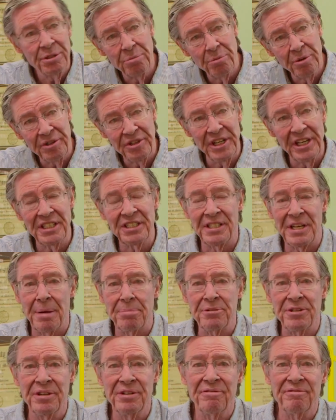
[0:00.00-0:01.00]
with the
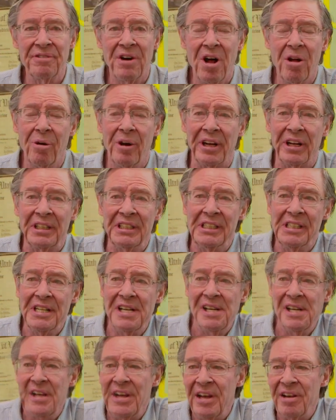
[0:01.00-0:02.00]
exception of the following.
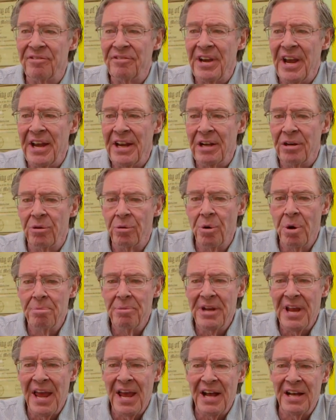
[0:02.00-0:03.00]
If a
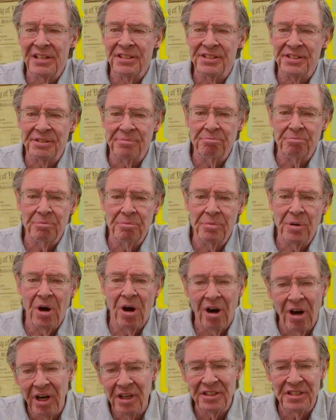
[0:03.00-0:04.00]
woman has
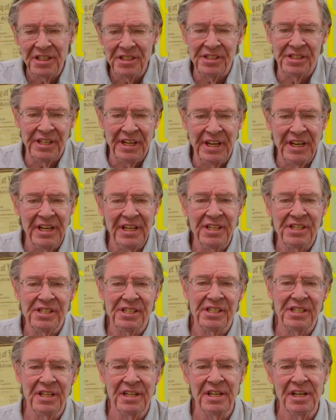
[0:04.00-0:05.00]
heart
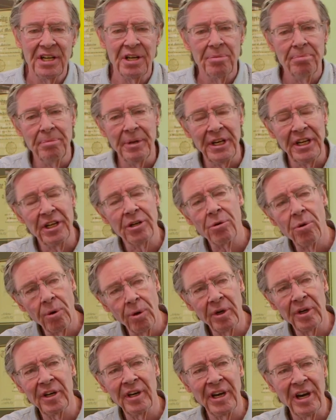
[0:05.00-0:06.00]
disease, meaning
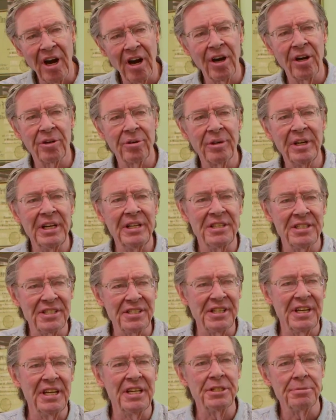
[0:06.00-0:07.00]
coronary artery
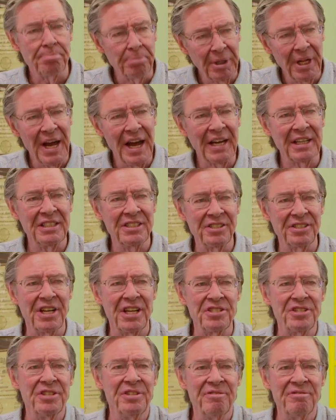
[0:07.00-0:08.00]
disease, plaque and
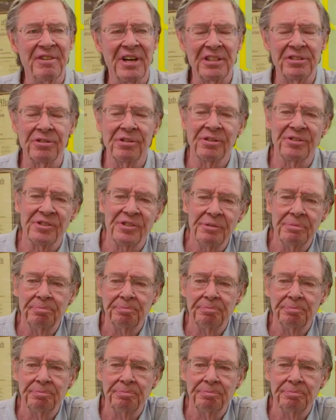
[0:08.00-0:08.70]
such in the vessels,